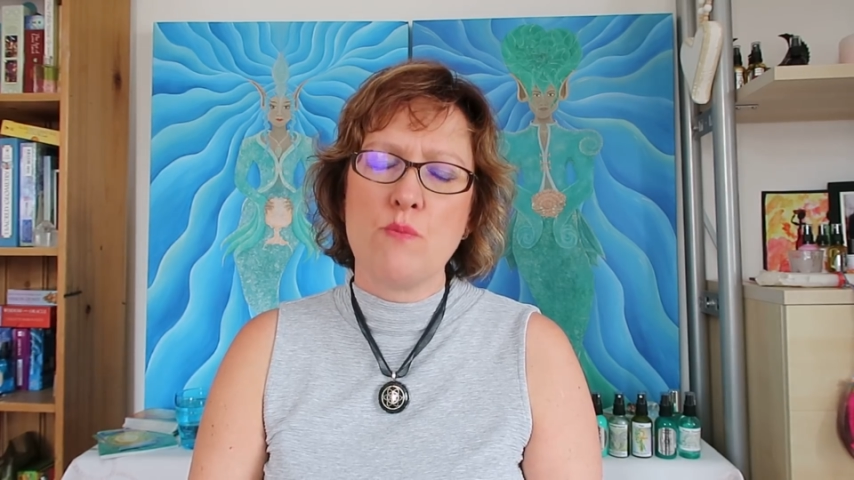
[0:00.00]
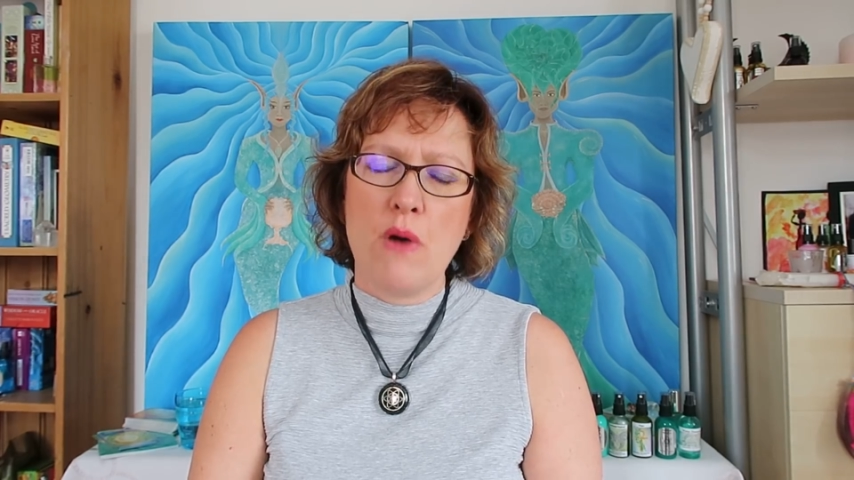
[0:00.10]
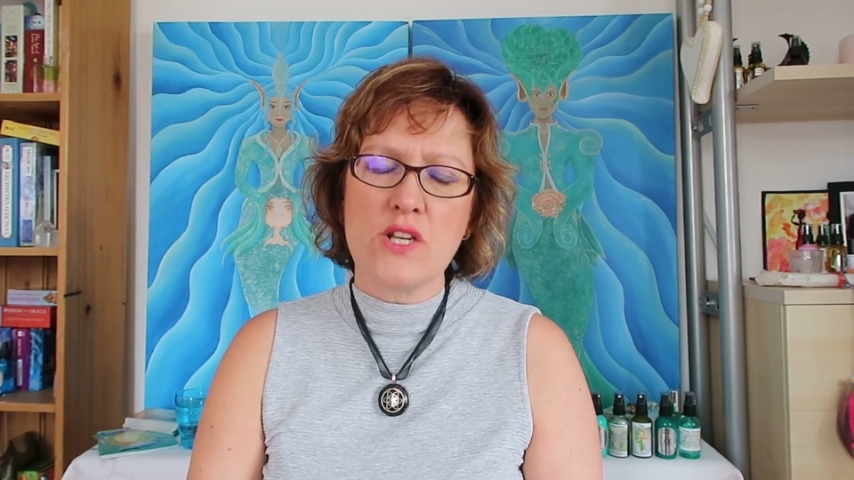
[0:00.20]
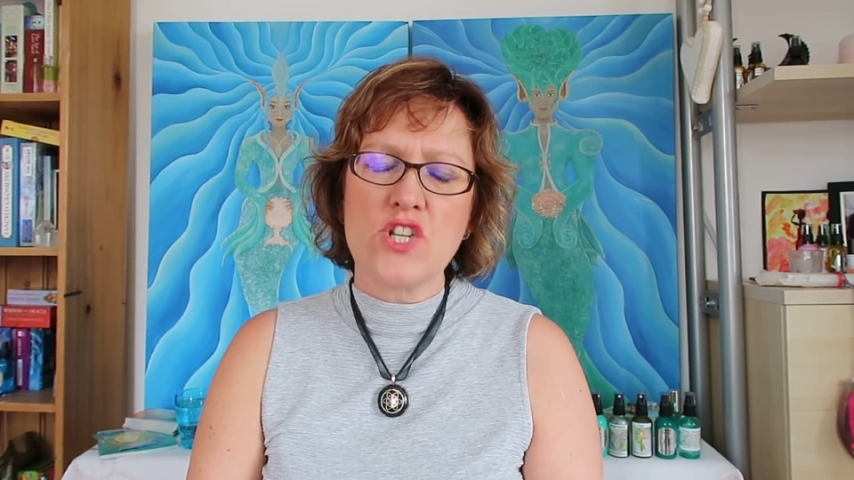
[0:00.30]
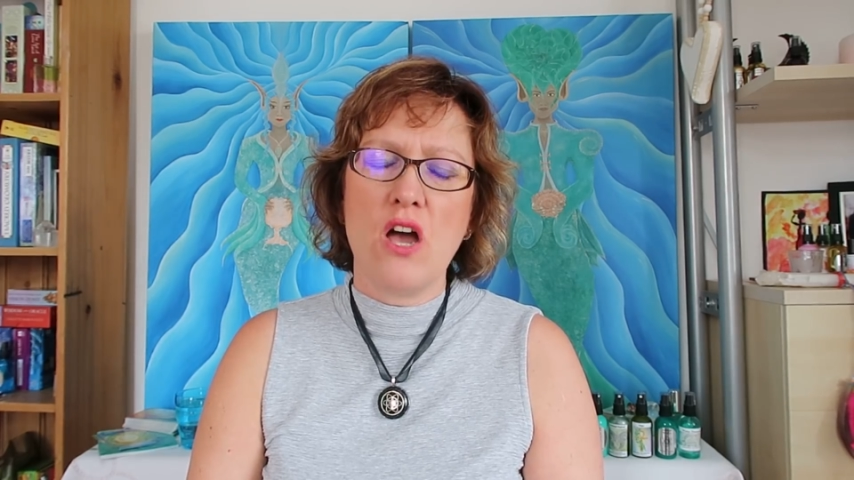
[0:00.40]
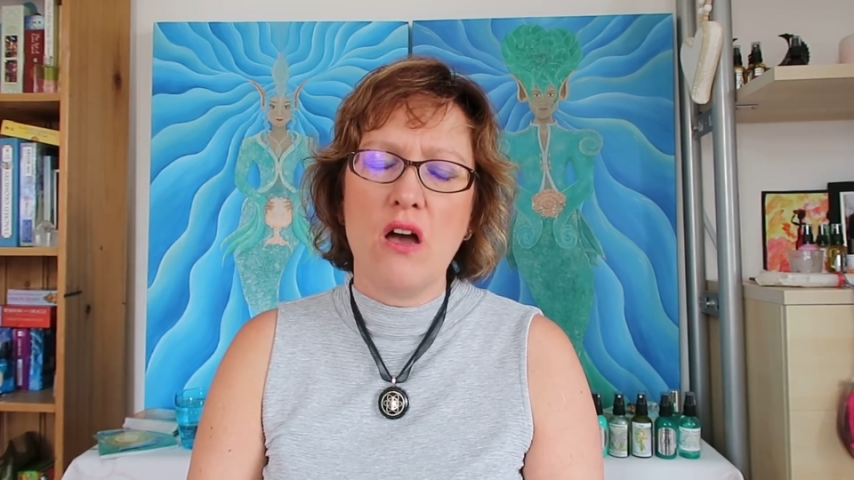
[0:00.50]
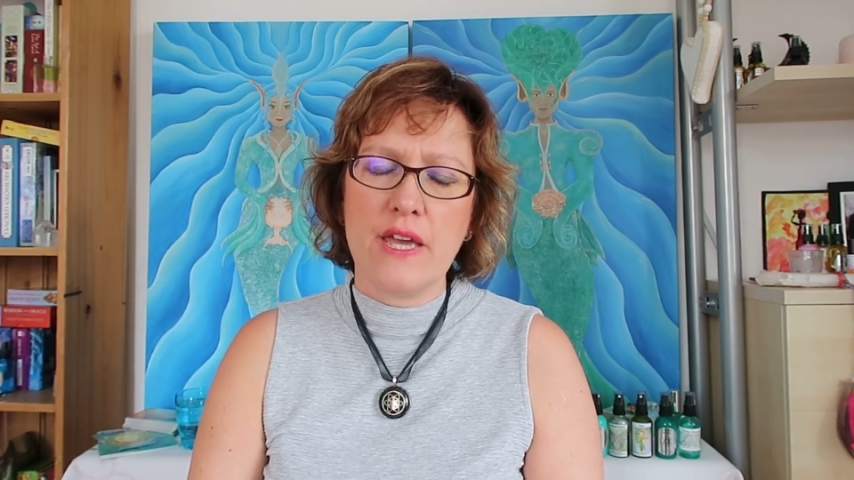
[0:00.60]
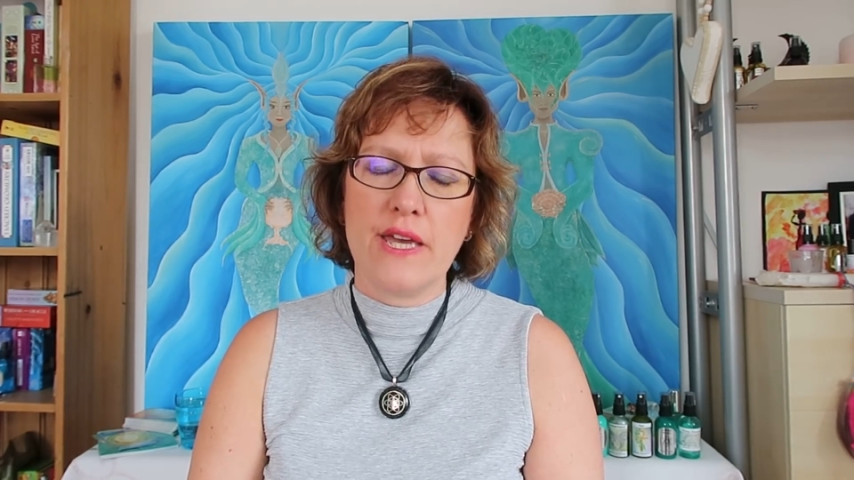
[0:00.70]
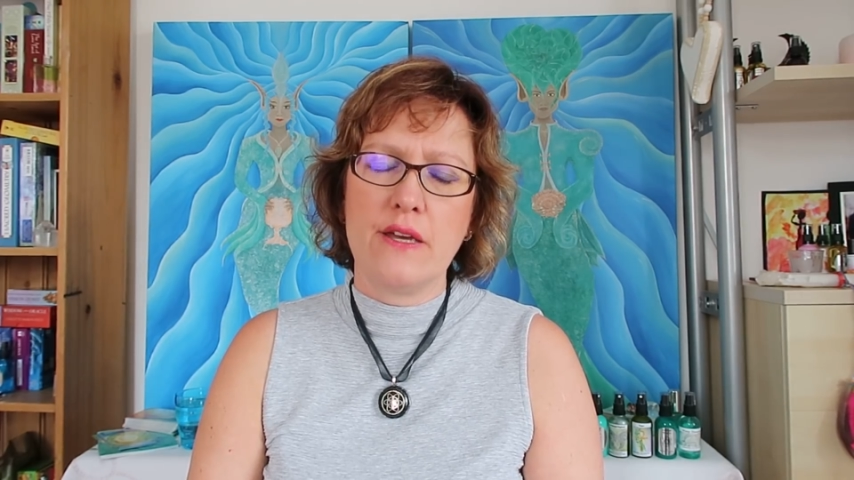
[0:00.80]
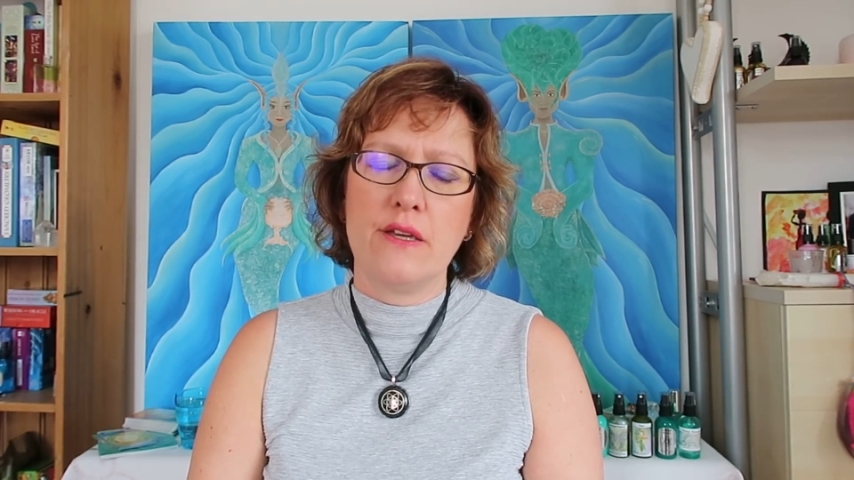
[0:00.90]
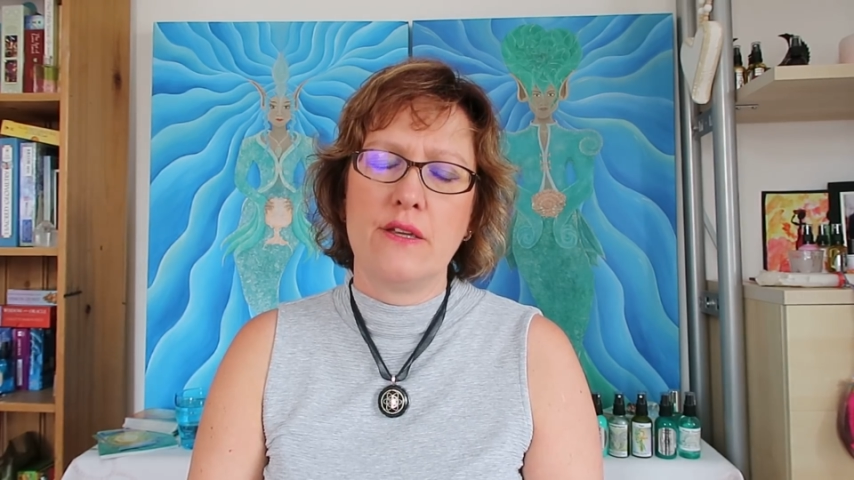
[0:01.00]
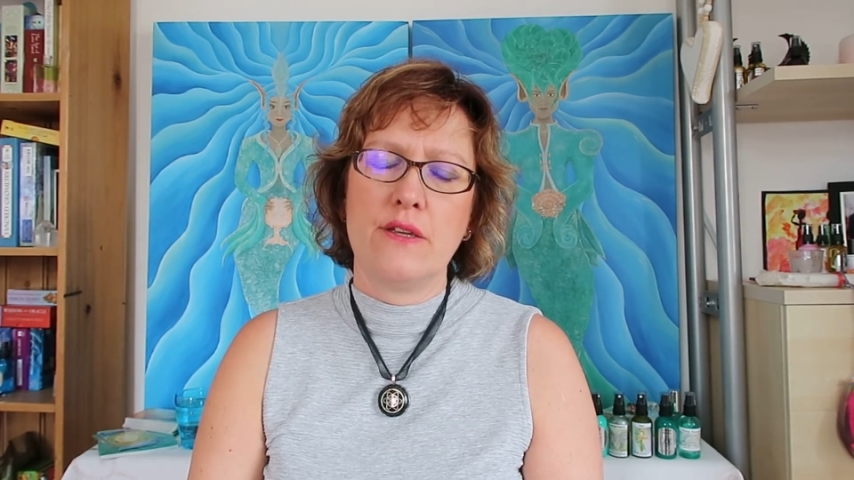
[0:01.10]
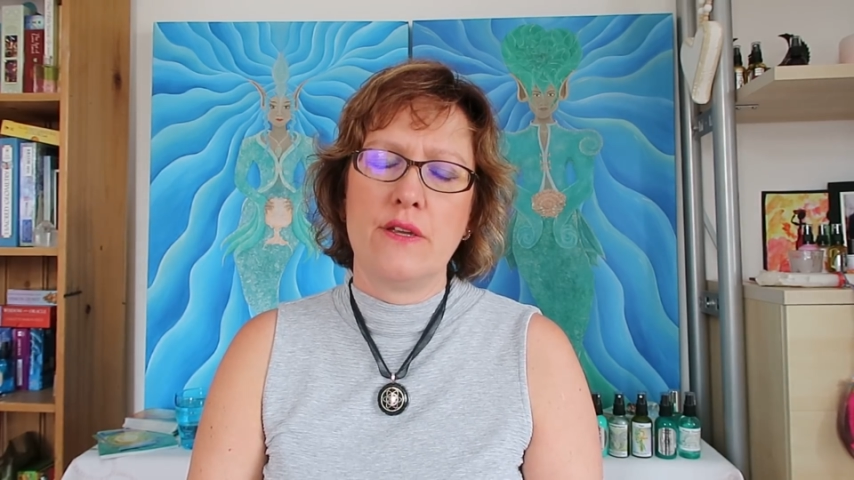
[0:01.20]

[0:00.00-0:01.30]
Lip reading: much higher